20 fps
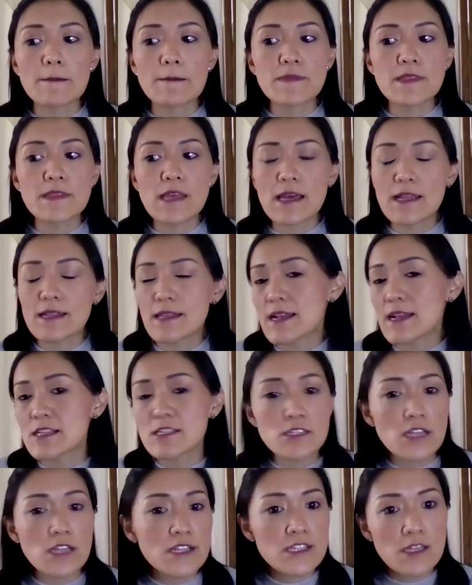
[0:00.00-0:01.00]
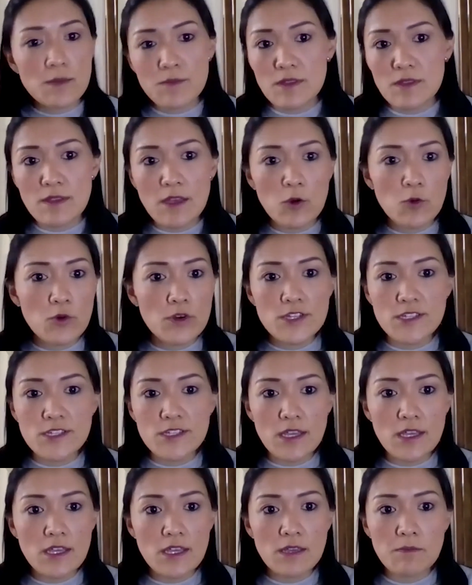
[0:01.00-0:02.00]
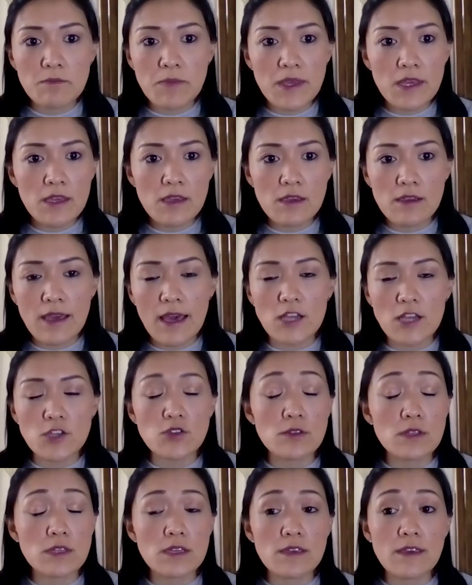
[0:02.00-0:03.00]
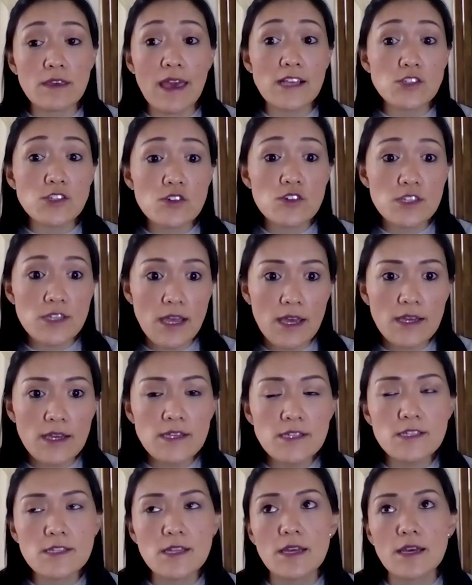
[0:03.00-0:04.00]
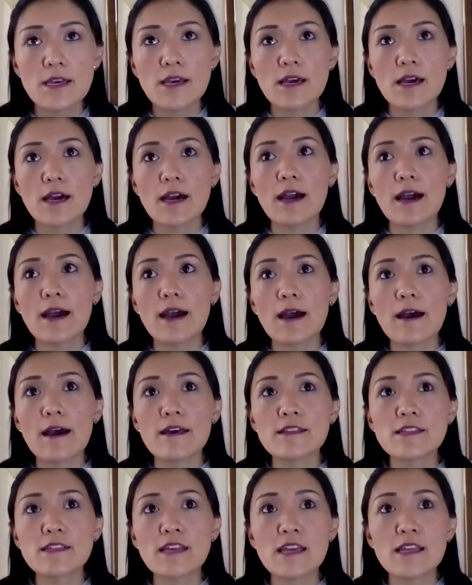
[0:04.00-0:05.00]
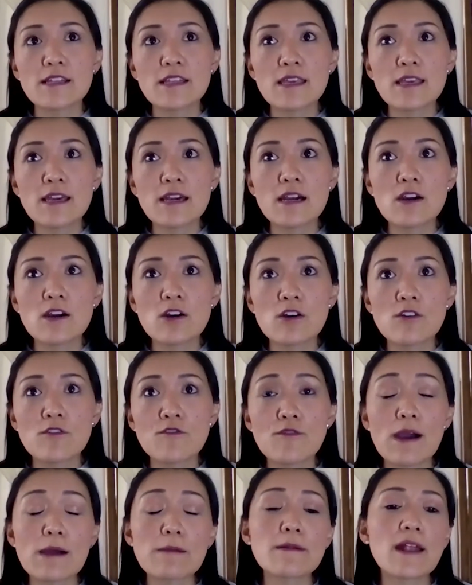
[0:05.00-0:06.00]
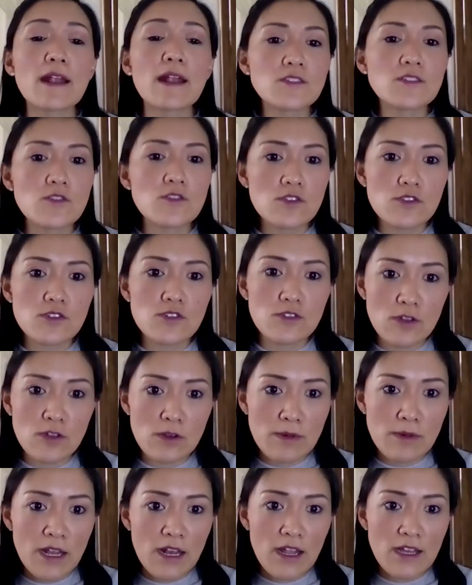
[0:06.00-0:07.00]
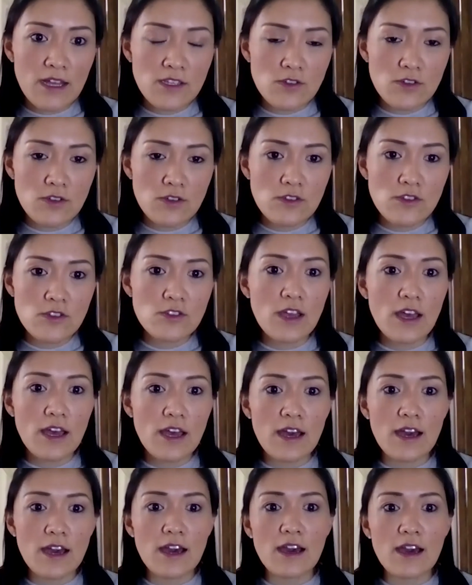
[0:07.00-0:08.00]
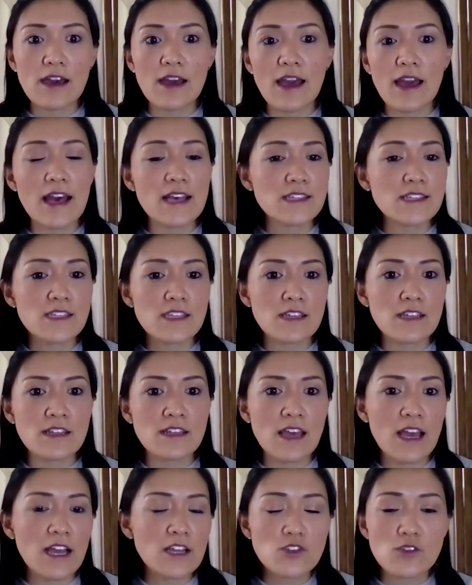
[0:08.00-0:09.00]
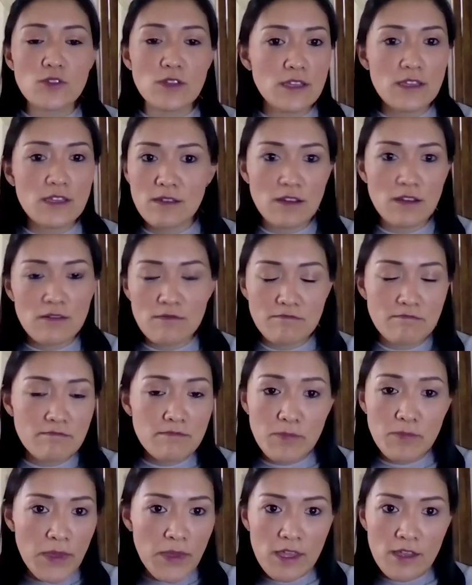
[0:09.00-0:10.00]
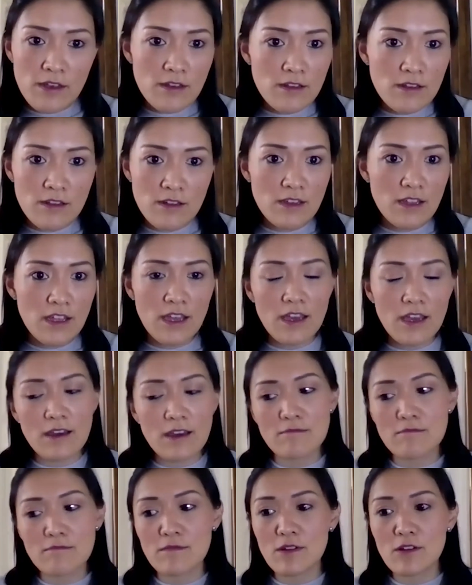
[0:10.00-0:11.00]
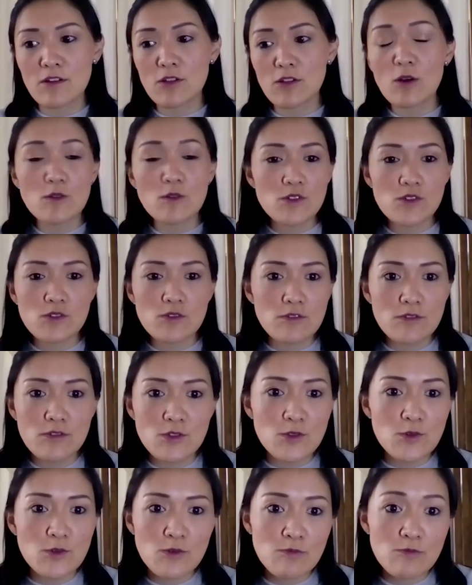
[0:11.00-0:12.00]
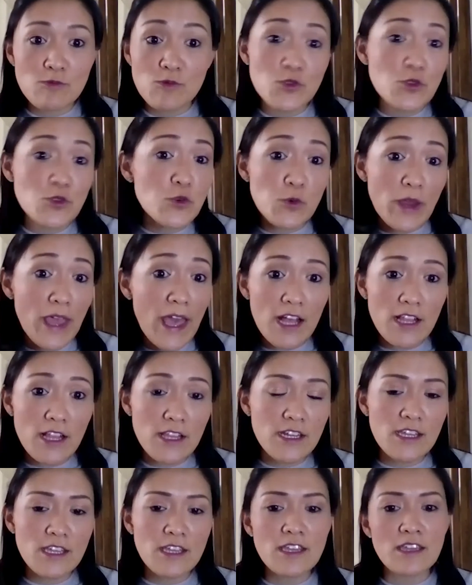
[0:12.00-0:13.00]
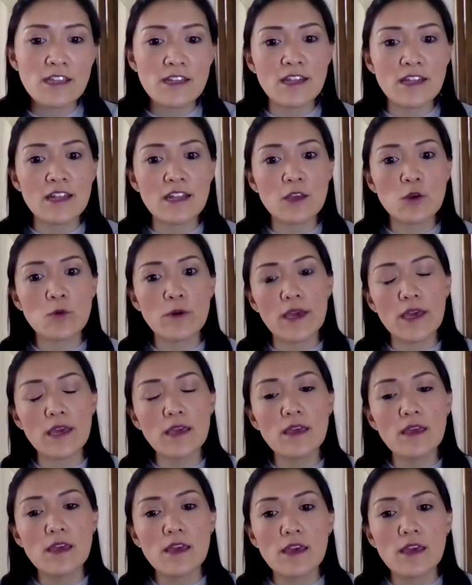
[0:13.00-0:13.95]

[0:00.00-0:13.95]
That is not something that we're seeing being actually exercised. The idea of abrazos, no balazos hasn't actually been close to reality in any way.